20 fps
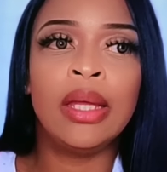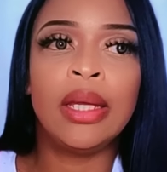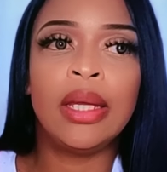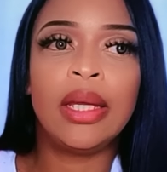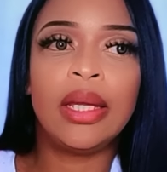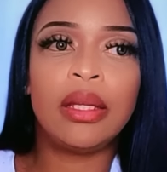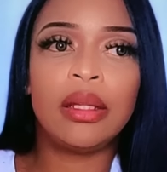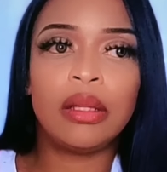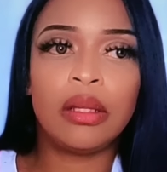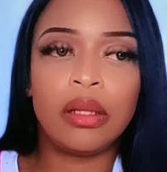
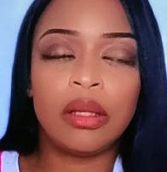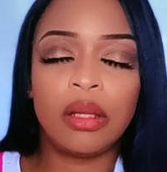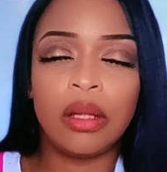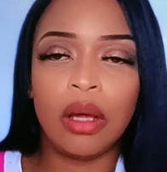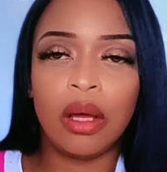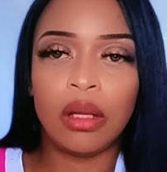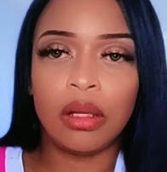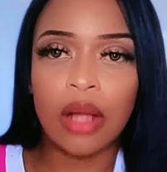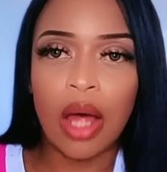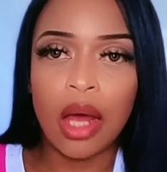And
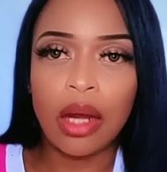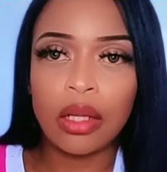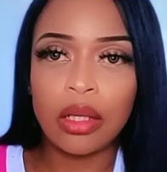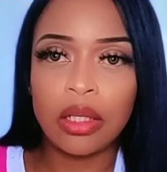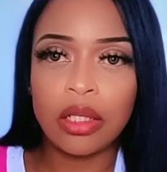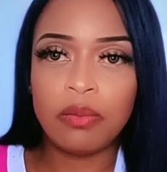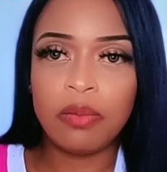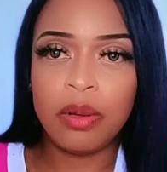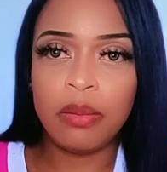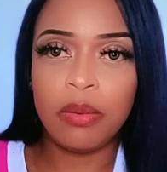a lot of
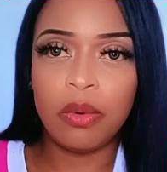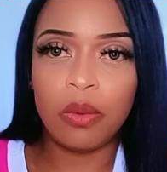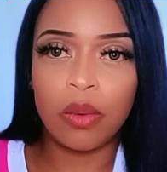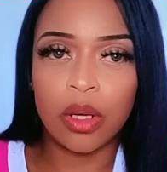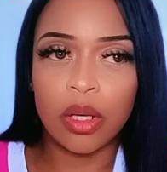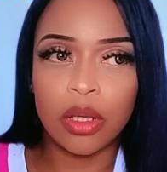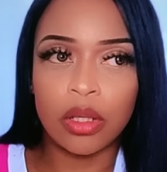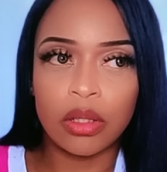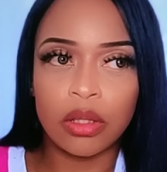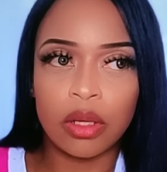these people
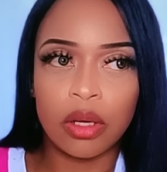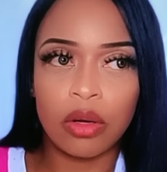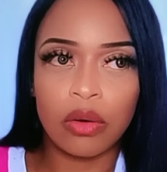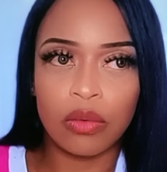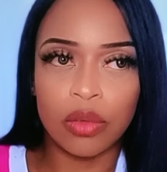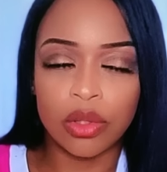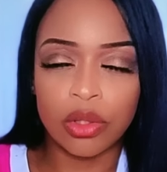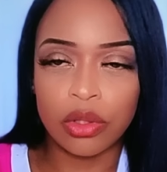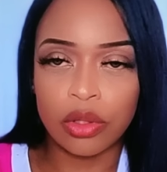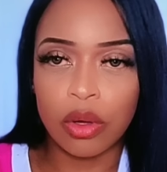were a
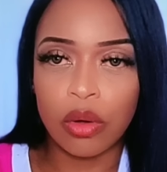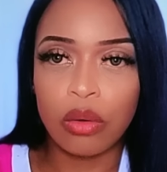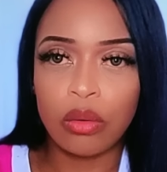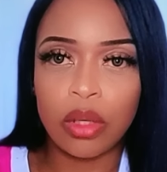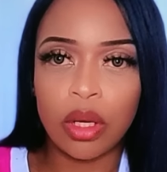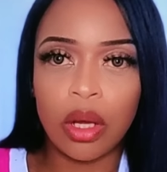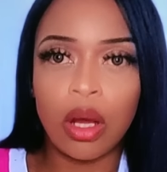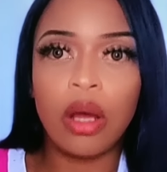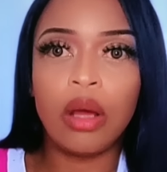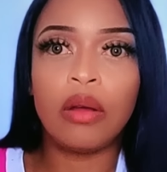
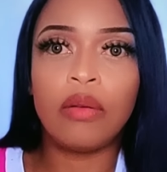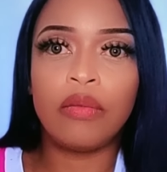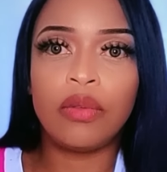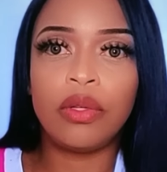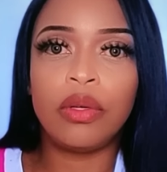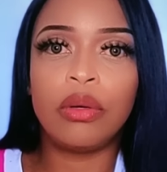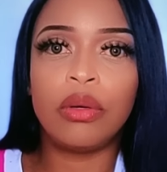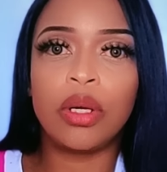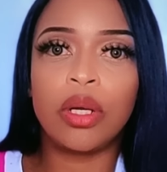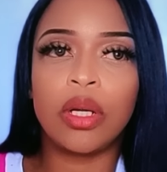result of
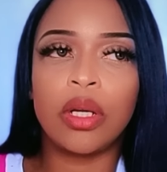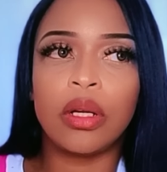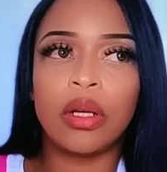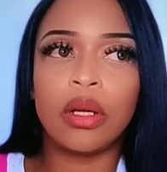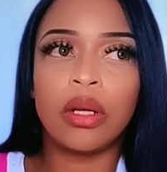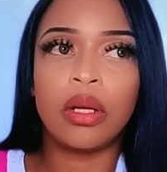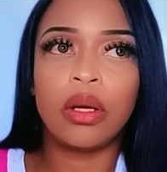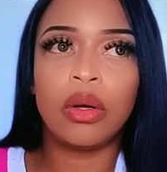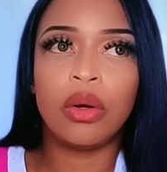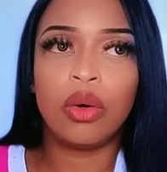your
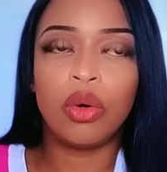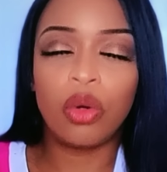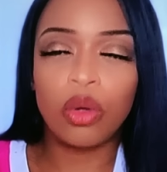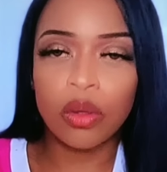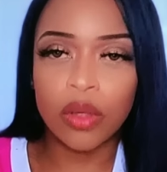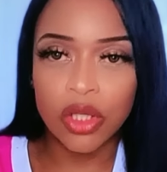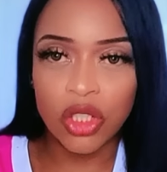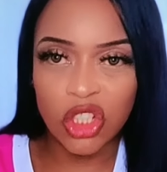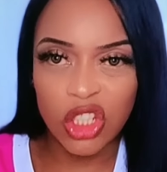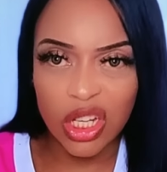
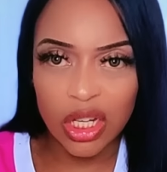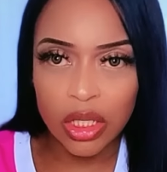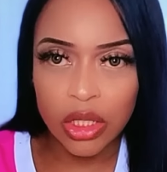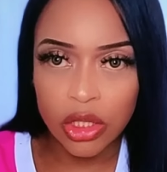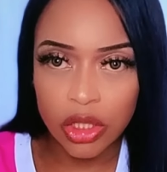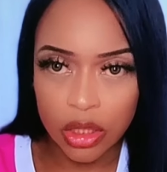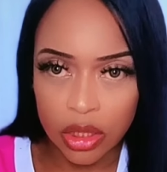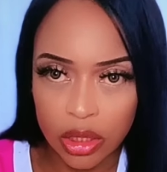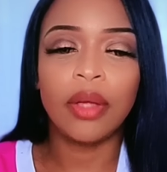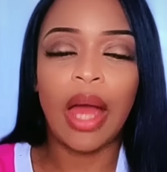aura
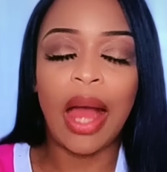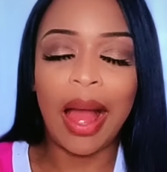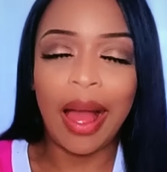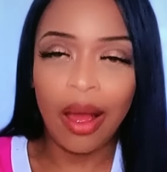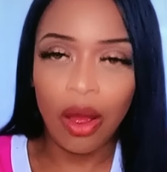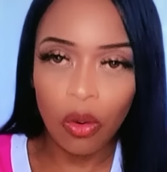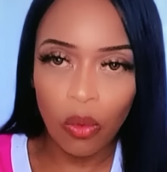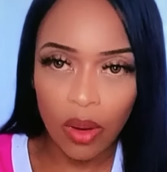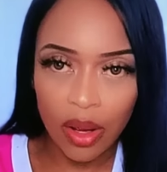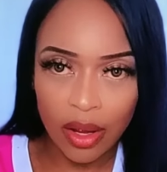changing.
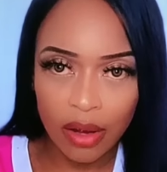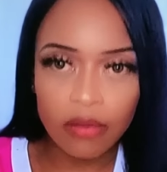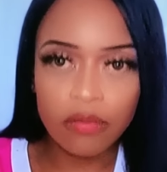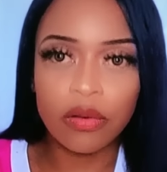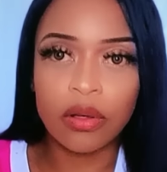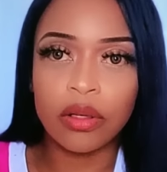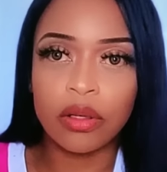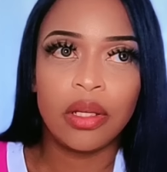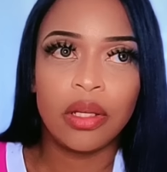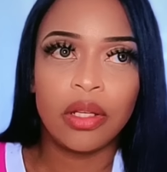
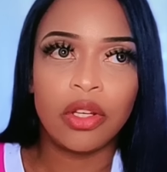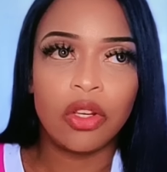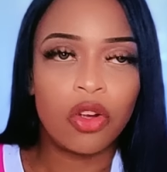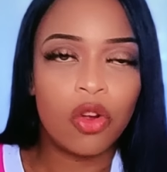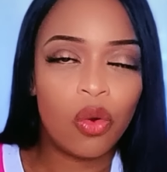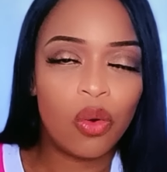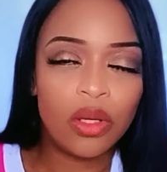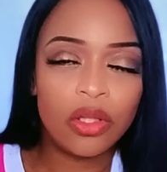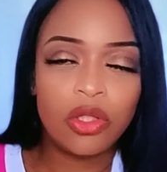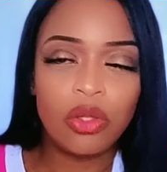However, you're
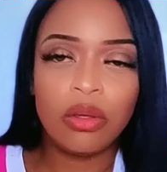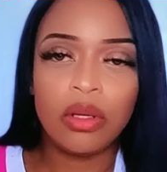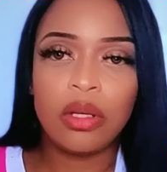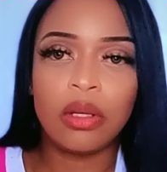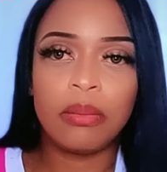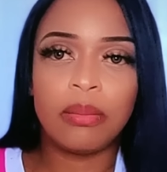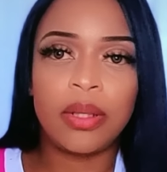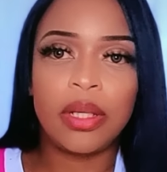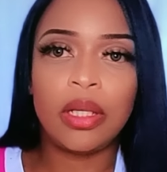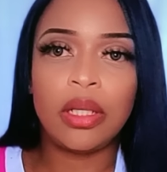going to a
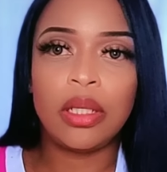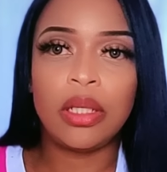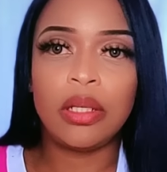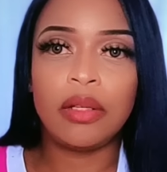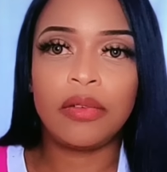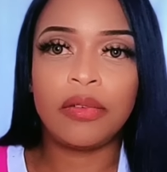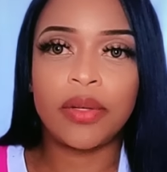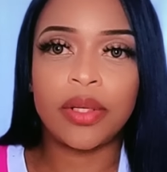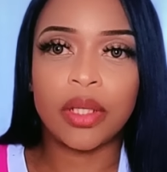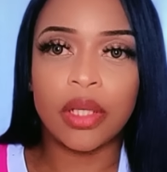completely
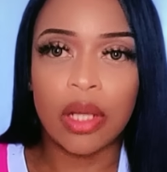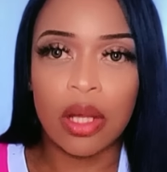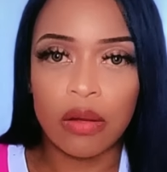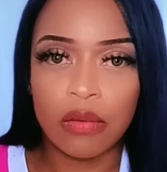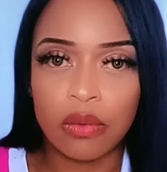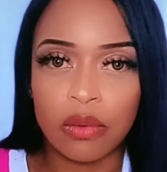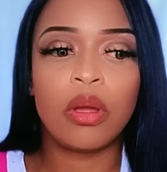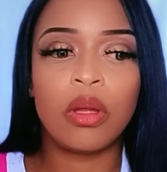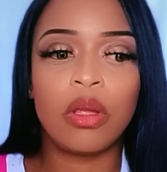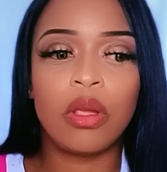different
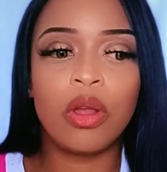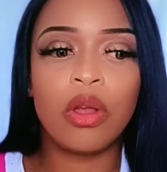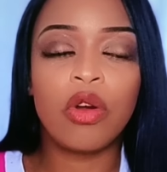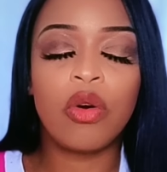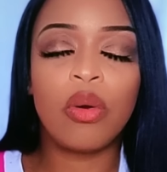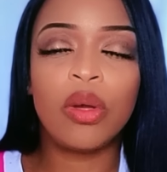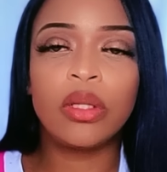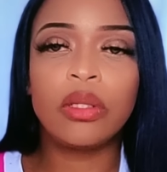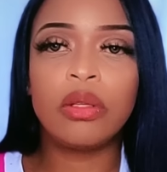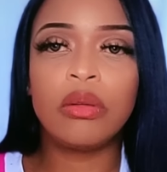level. You're
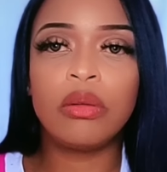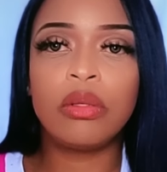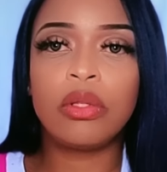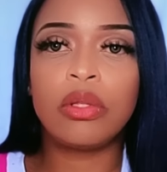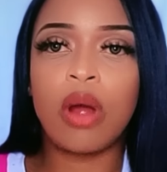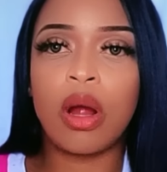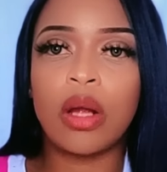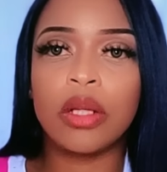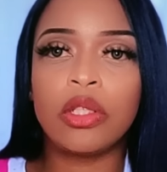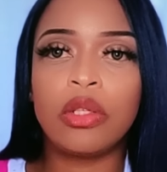going to
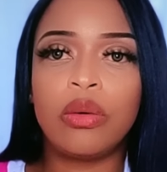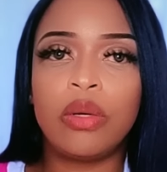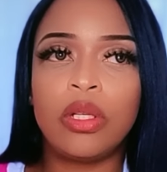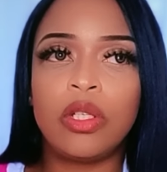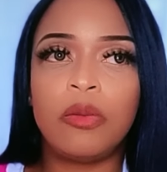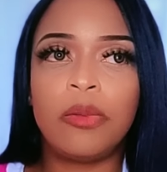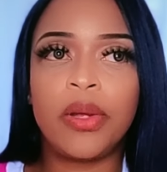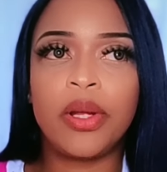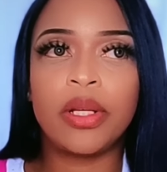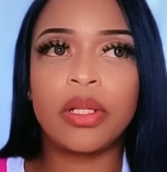start to
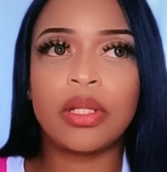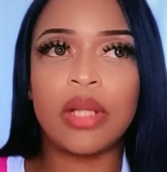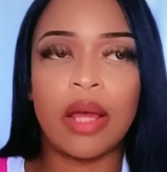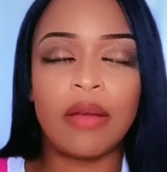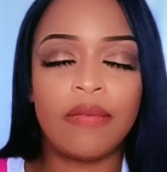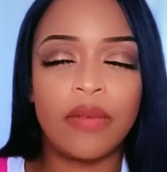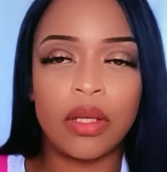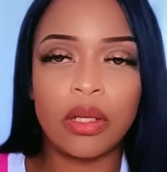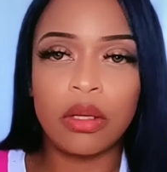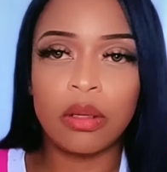experience
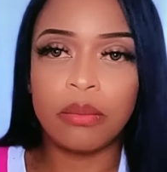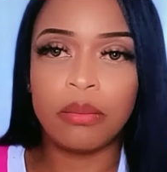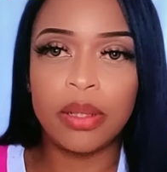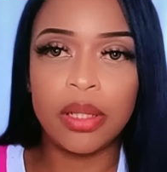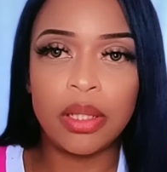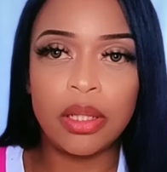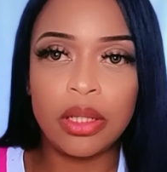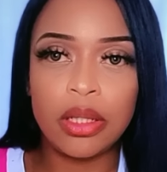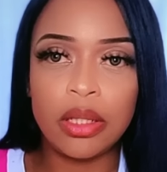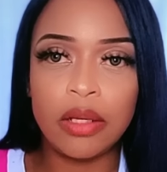life in a
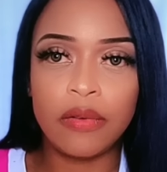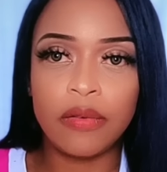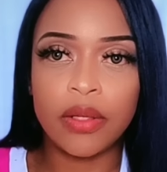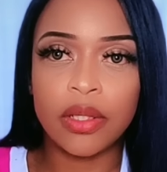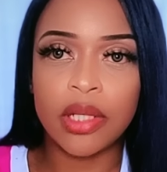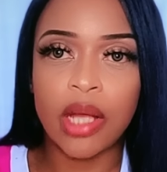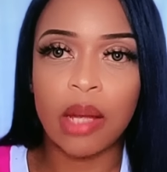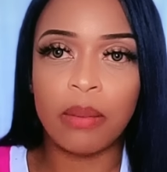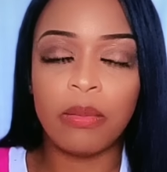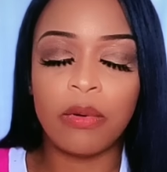completely
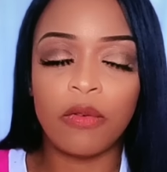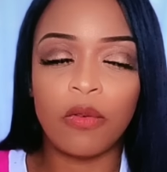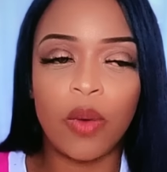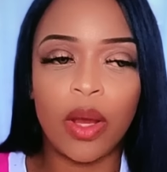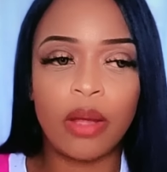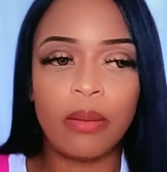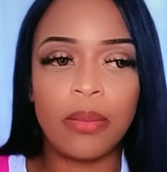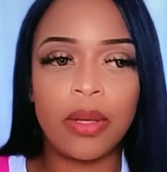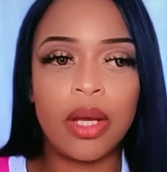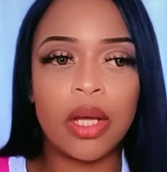different type of
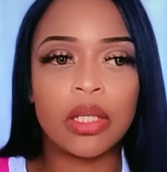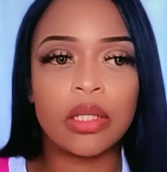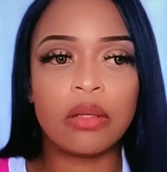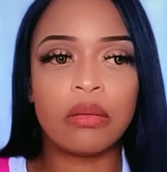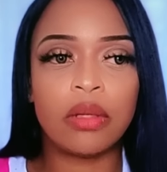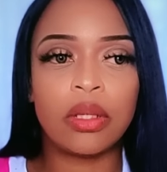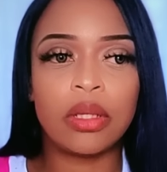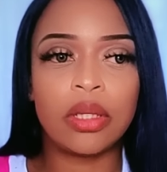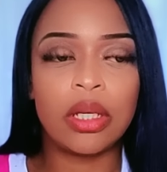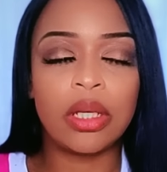way because of
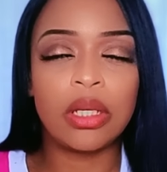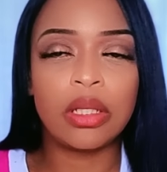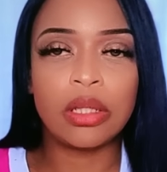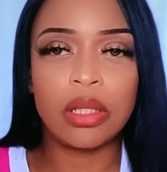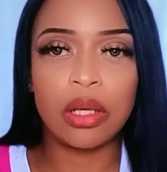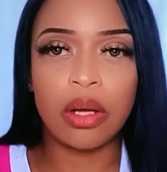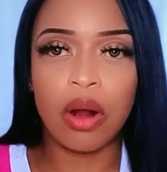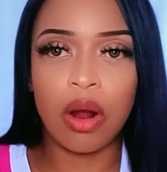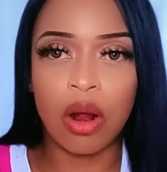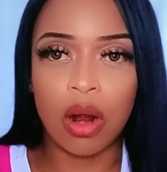the things
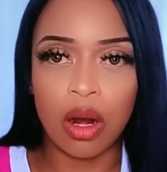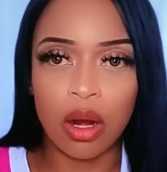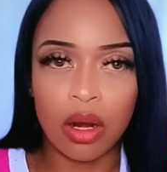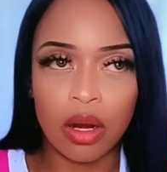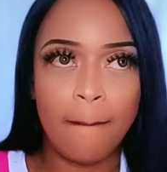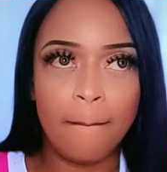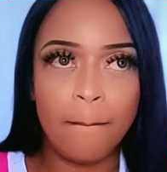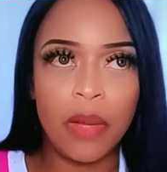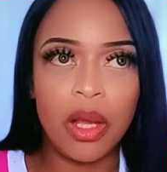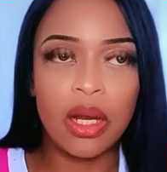that are
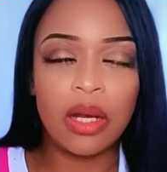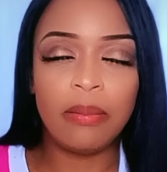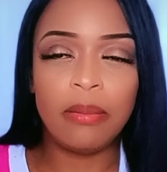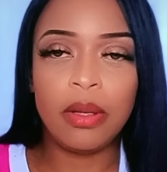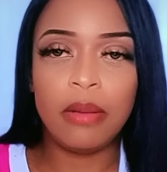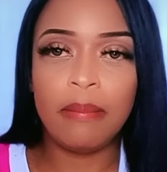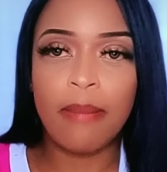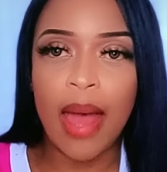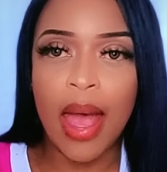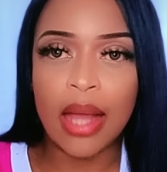going to
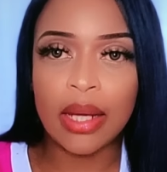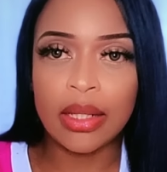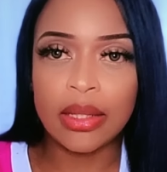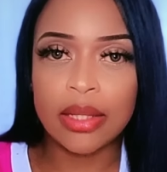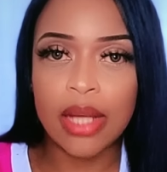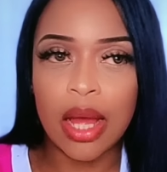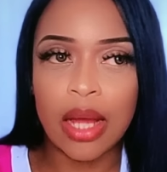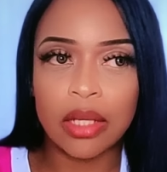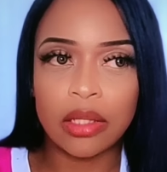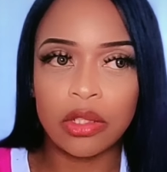be
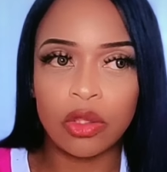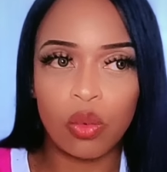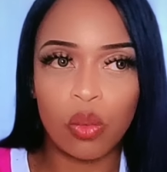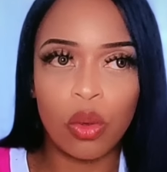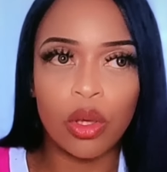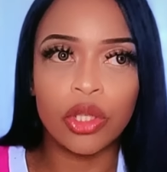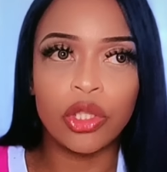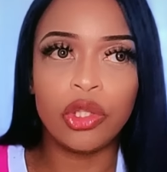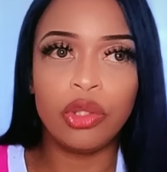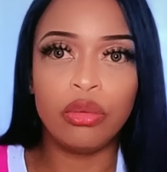magnetized
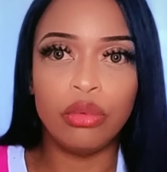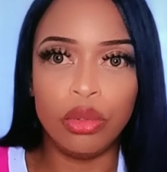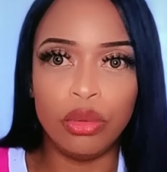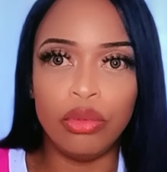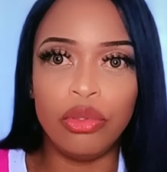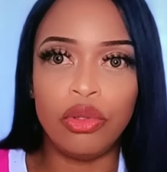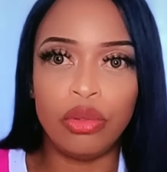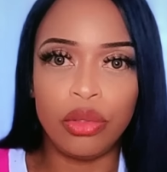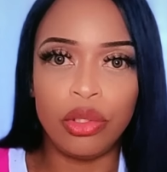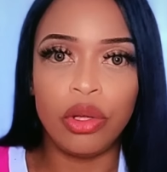towards you due
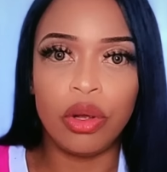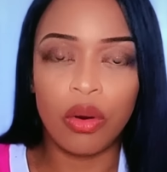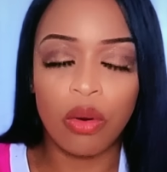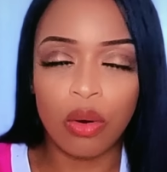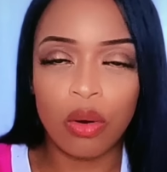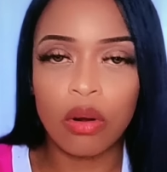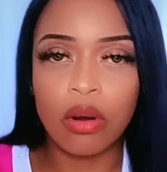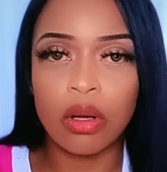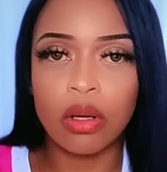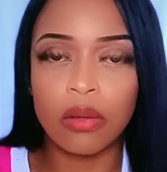to your
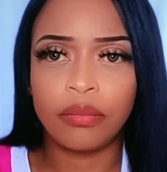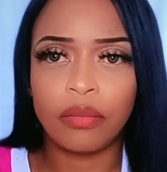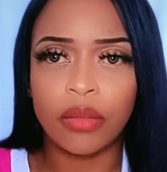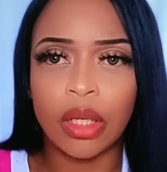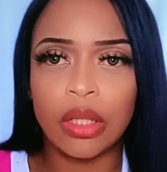aura.